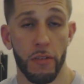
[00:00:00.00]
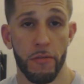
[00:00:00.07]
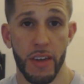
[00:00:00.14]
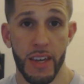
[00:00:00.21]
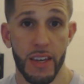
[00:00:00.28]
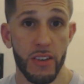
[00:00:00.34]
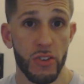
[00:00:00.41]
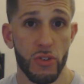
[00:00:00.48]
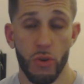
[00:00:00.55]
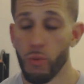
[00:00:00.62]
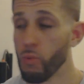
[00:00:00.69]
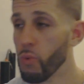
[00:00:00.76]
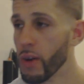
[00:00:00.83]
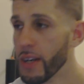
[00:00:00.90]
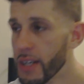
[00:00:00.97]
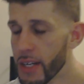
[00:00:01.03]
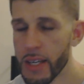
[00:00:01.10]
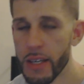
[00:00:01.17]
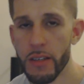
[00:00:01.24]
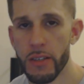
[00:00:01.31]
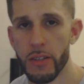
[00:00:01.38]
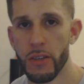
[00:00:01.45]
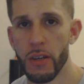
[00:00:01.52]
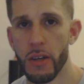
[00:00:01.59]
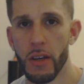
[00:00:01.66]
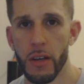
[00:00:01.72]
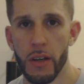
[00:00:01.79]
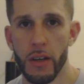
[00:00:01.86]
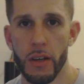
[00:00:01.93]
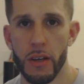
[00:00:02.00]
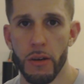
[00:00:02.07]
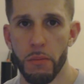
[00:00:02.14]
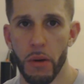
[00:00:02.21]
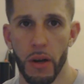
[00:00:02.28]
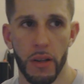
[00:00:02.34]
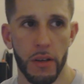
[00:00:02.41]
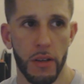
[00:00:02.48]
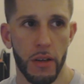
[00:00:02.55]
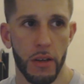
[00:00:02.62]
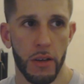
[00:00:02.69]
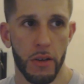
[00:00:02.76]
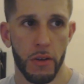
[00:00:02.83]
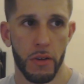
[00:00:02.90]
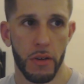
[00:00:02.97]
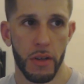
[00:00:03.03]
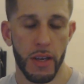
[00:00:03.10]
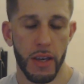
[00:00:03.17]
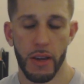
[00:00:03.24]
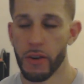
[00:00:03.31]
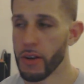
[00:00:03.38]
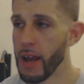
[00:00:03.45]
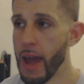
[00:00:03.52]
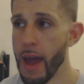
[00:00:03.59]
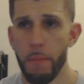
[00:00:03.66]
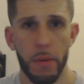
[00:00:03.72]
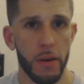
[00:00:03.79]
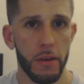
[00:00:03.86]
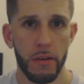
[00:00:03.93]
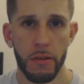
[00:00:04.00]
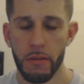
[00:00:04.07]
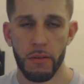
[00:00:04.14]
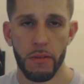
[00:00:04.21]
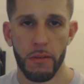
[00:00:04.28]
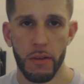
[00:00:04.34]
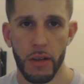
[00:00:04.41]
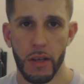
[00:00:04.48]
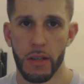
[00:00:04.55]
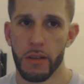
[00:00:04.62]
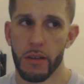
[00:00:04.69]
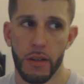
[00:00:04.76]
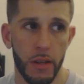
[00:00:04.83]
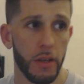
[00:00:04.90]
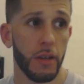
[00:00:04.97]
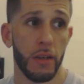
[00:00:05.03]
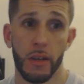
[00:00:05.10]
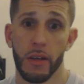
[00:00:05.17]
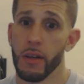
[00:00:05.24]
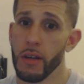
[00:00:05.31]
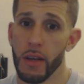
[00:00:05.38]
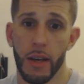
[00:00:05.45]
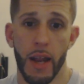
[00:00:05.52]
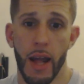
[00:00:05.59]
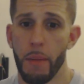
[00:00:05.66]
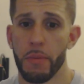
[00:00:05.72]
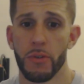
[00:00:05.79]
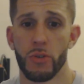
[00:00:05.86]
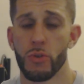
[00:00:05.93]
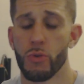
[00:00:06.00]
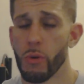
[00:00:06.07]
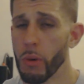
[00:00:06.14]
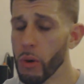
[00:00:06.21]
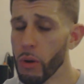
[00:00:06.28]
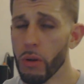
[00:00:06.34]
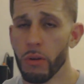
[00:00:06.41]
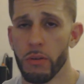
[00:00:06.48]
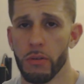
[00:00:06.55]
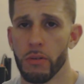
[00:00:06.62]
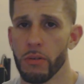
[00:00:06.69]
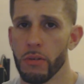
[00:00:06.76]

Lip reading: cliff is or when it is, but it could happen. It happens to them all.